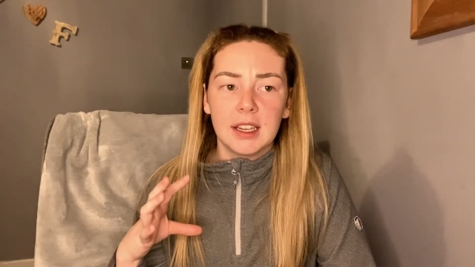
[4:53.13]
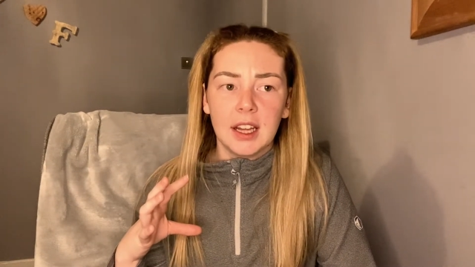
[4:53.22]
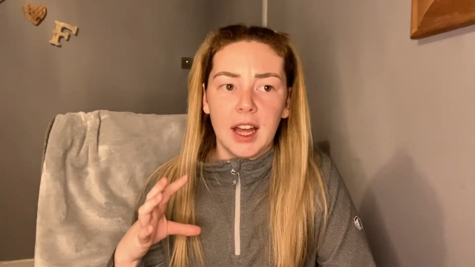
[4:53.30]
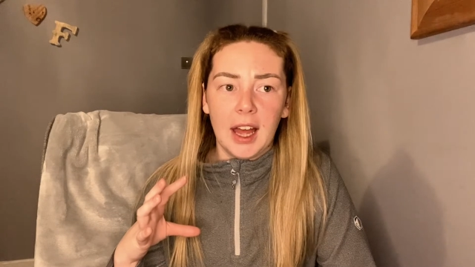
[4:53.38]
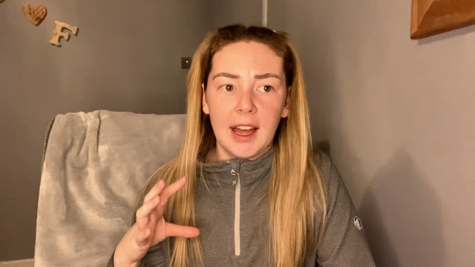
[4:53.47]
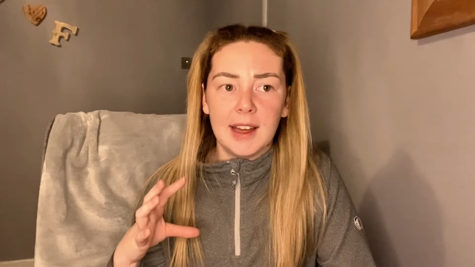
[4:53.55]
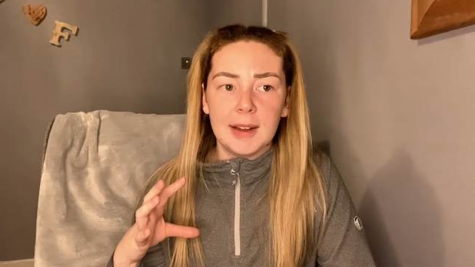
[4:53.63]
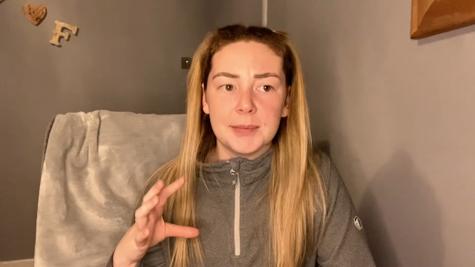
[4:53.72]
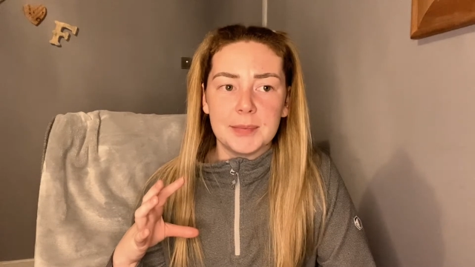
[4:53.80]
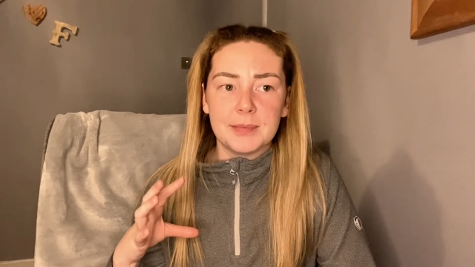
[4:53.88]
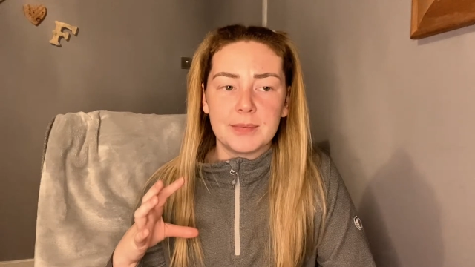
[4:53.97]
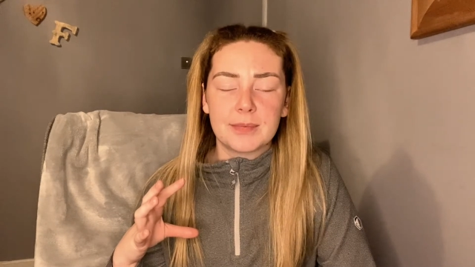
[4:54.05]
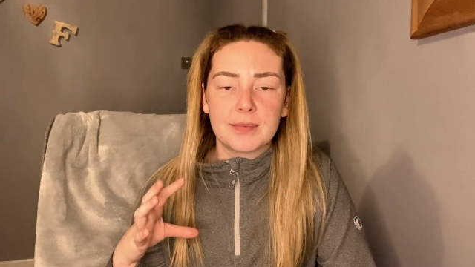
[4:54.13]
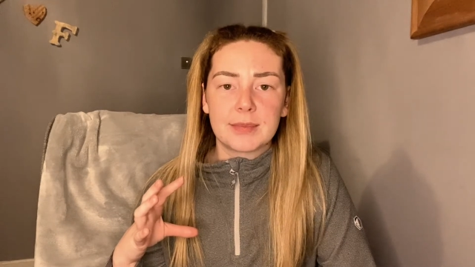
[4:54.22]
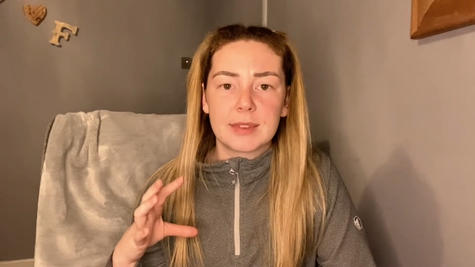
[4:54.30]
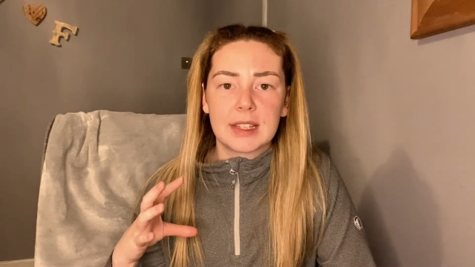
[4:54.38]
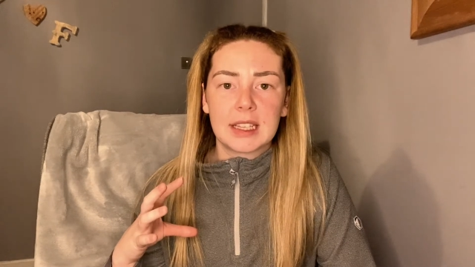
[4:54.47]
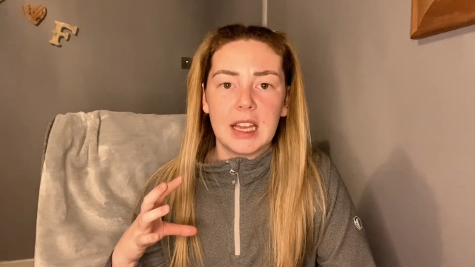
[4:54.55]

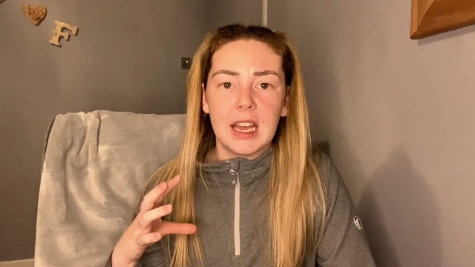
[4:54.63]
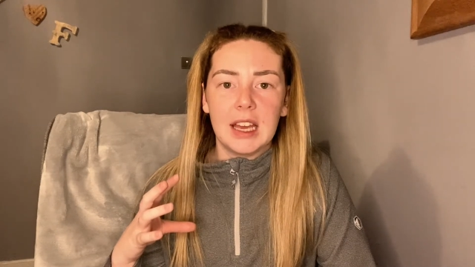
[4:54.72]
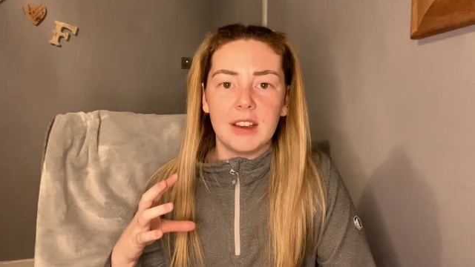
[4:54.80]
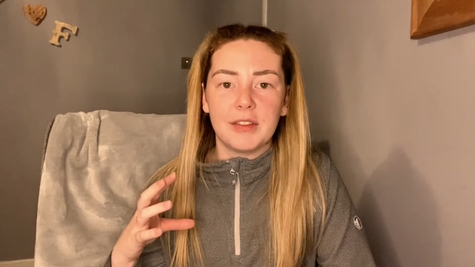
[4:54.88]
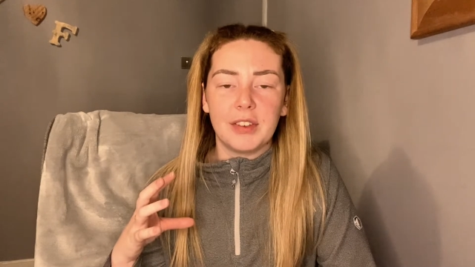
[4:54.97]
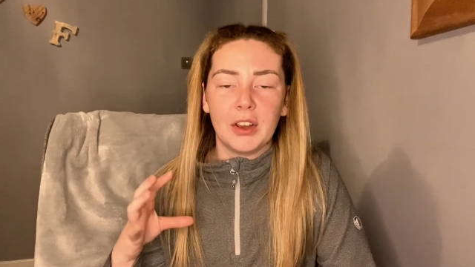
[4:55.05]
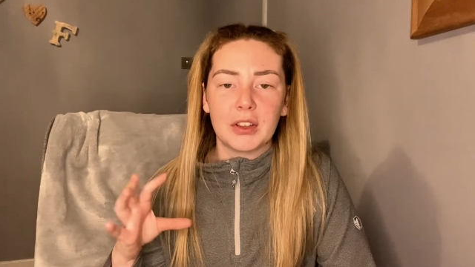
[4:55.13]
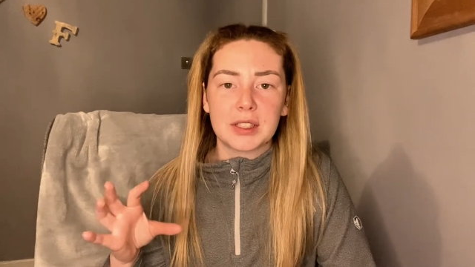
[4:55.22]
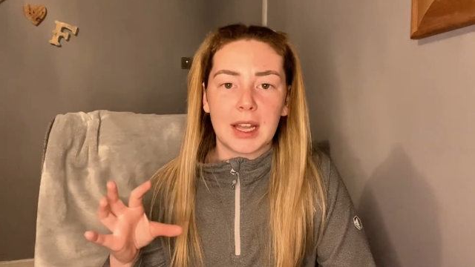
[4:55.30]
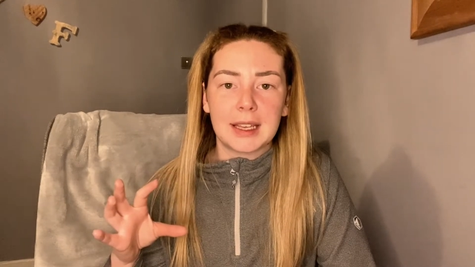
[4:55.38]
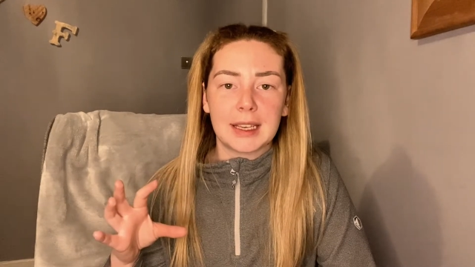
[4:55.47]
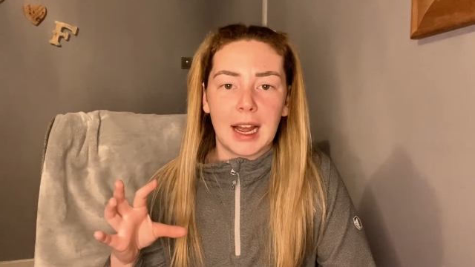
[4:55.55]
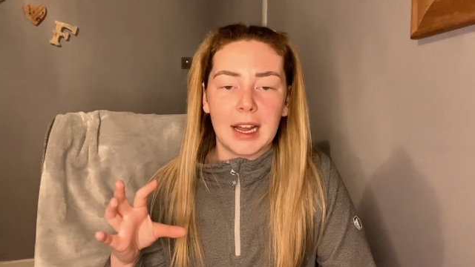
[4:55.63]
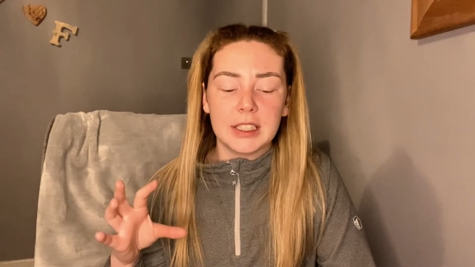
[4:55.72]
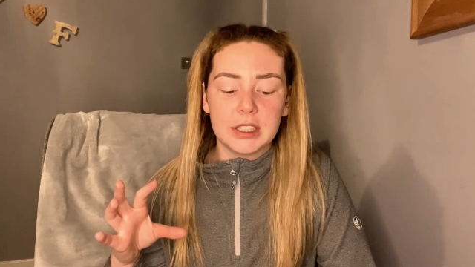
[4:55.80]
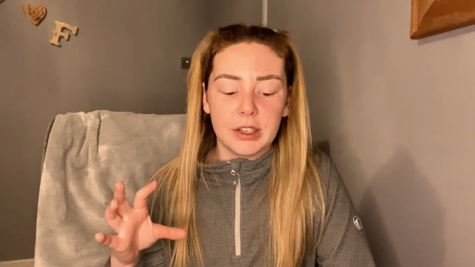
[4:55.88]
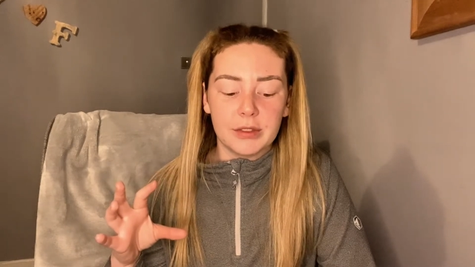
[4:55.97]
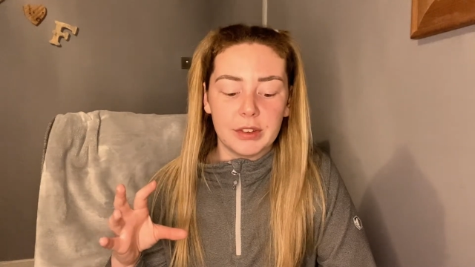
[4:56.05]
It feels like
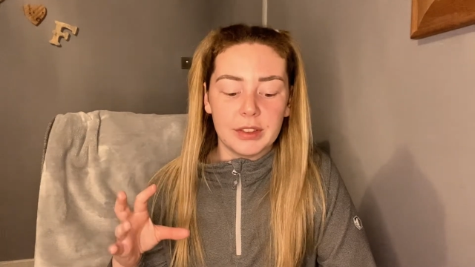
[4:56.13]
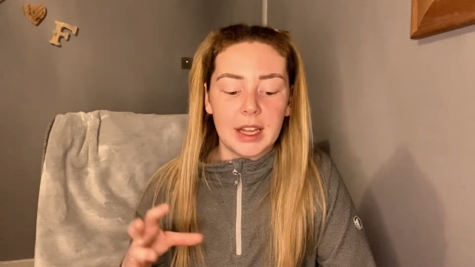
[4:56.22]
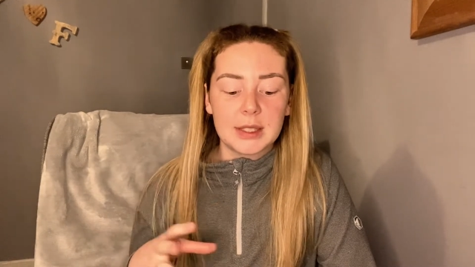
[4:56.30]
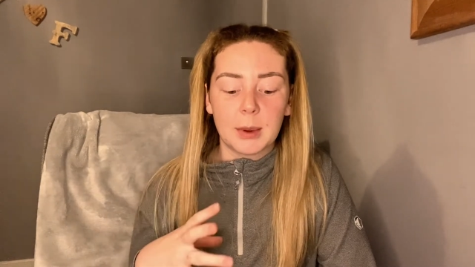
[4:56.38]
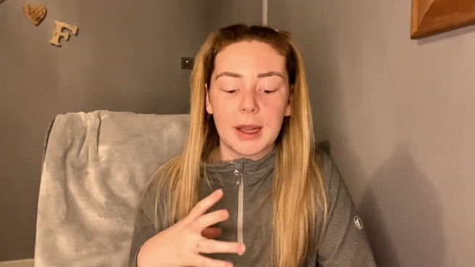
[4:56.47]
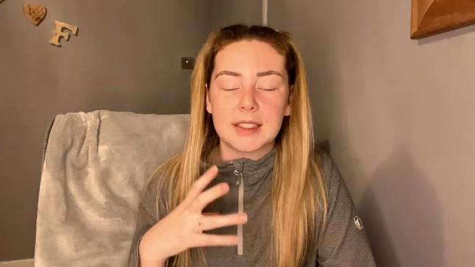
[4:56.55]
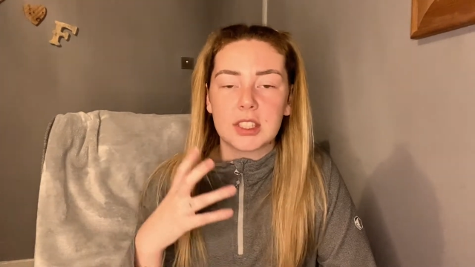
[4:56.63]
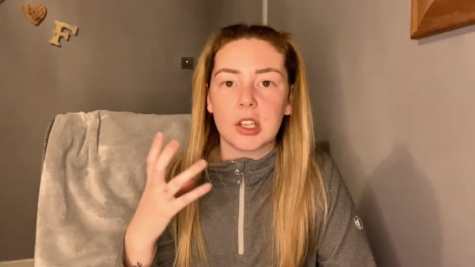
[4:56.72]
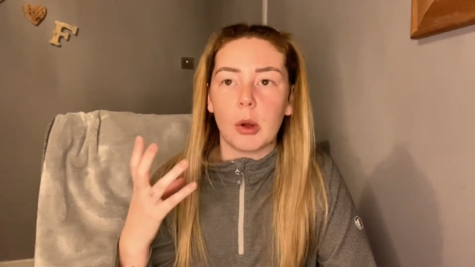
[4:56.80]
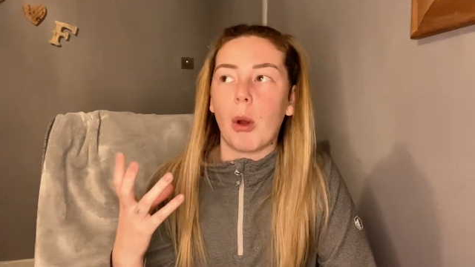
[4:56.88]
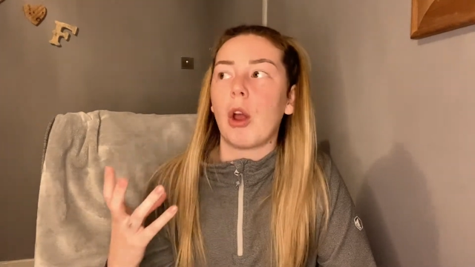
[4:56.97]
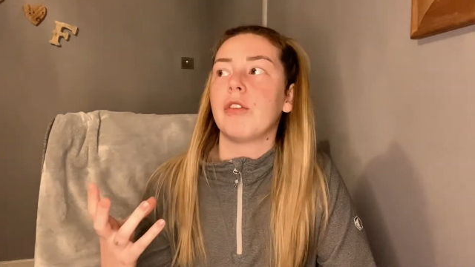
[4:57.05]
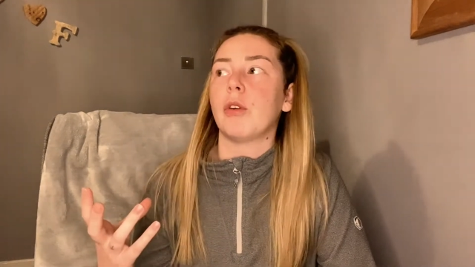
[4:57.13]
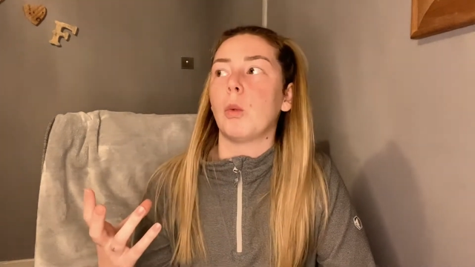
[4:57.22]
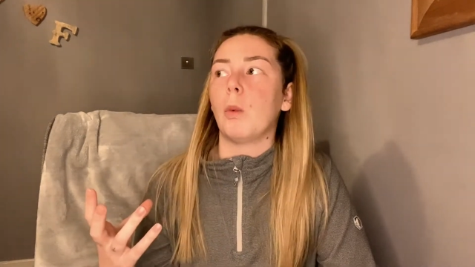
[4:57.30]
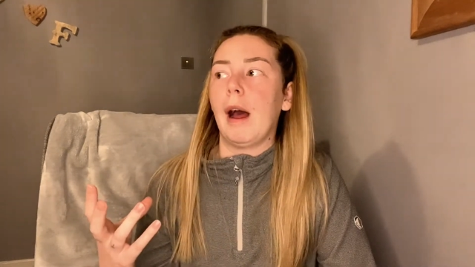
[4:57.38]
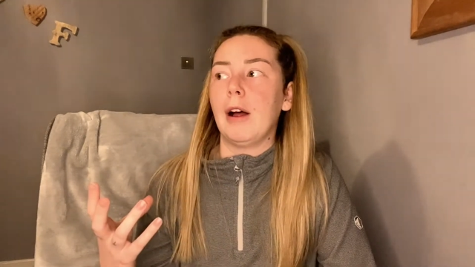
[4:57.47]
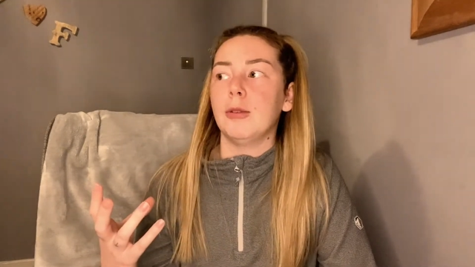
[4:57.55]
that's why it's so
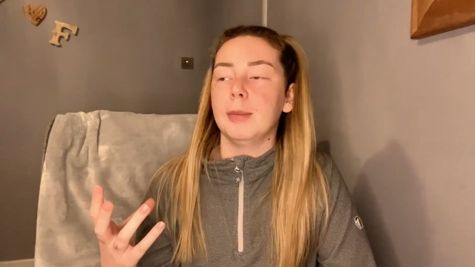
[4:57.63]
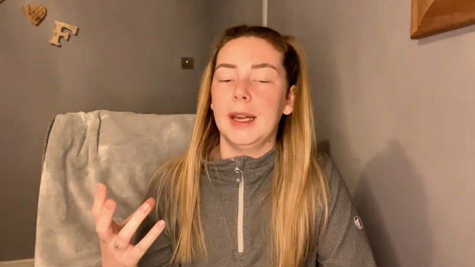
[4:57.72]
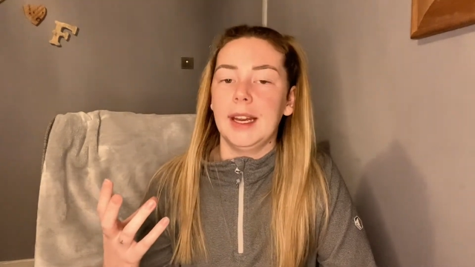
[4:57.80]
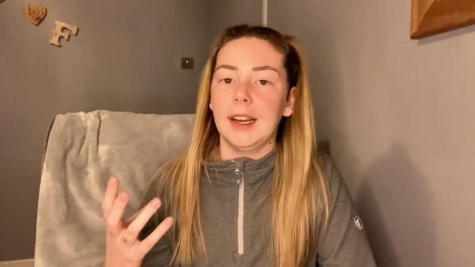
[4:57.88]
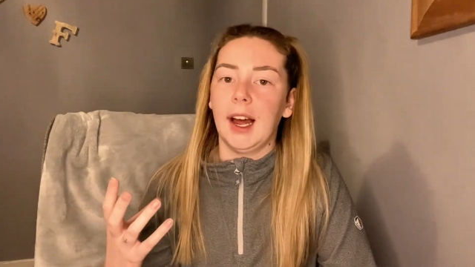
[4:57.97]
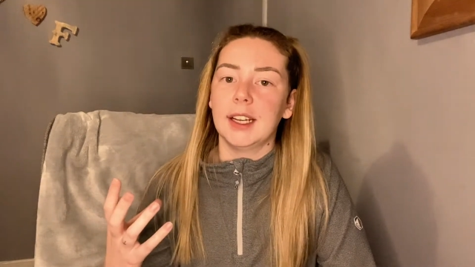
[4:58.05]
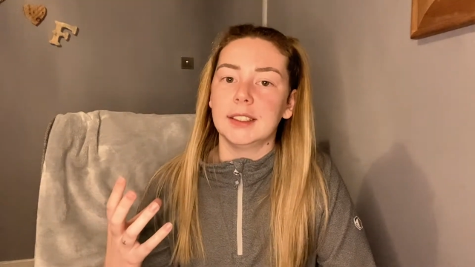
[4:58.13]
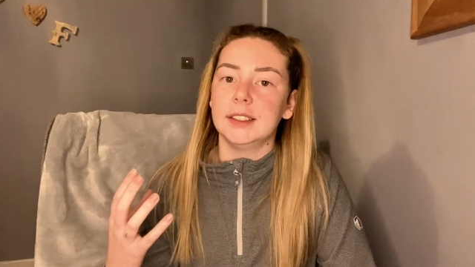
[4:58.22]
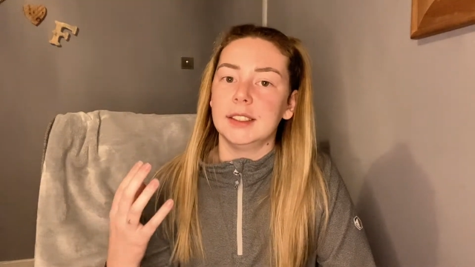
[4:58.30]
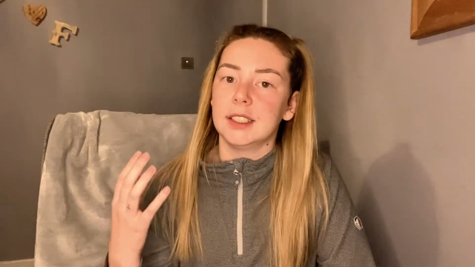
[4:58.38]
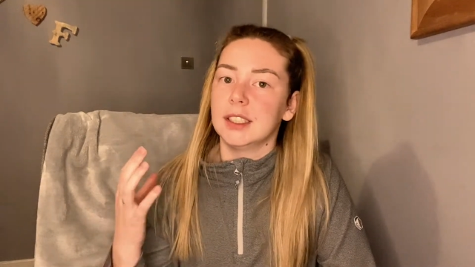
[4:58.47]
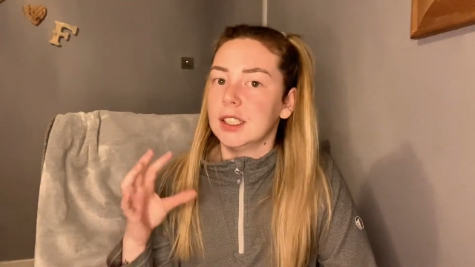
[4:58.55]
overwhelming, and